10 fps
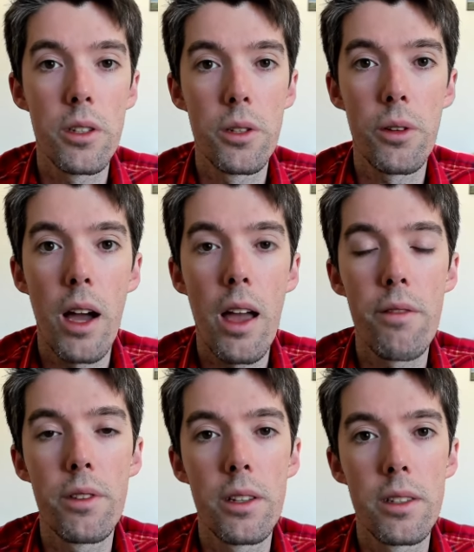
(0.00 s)

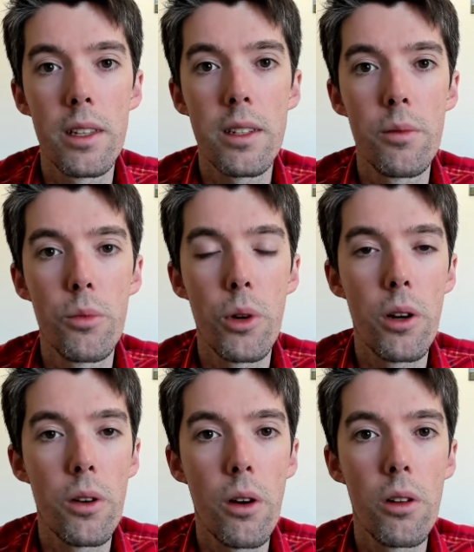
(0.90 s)
derived system
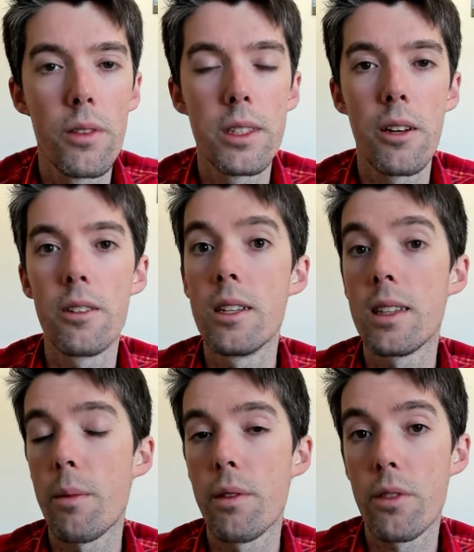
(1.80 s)
where all of its energy is
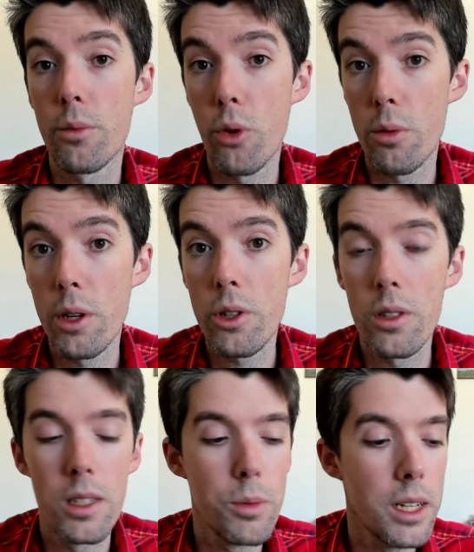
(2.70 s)
coming from warm oceans,